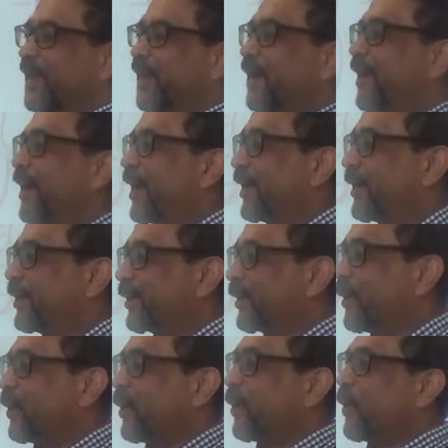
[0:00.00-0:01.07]
And
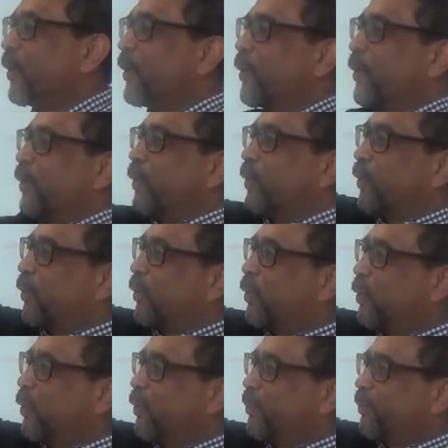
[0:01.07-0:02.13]

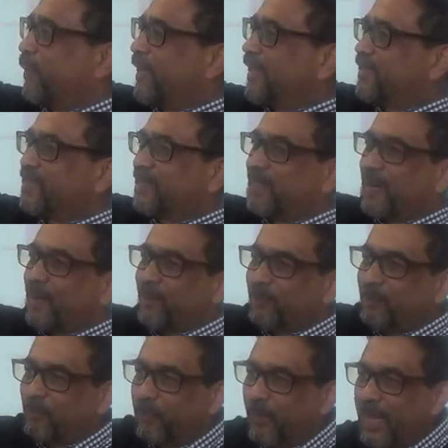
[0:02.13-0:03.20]
who brings the
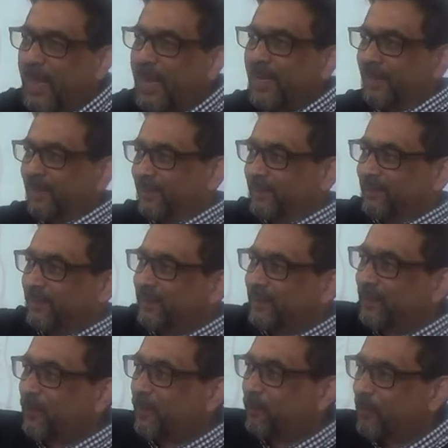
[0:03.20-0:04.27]
plan
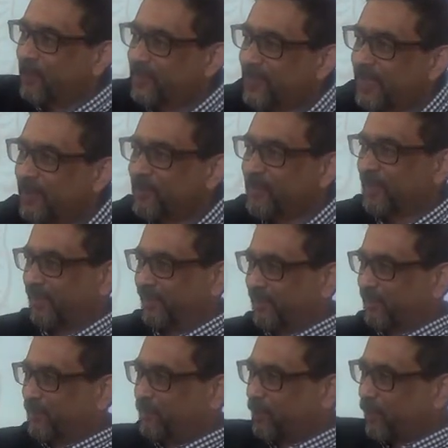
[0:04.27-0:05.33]
or prescription
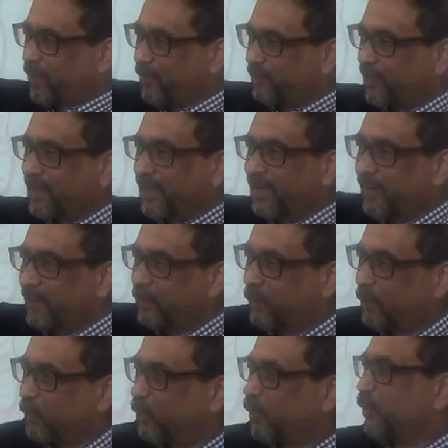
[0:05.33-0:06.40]
from DNA
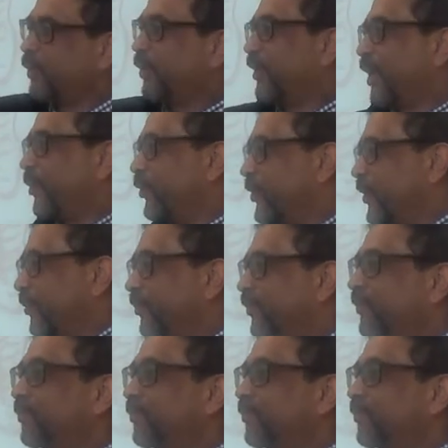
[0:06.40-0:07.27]
to ribosome?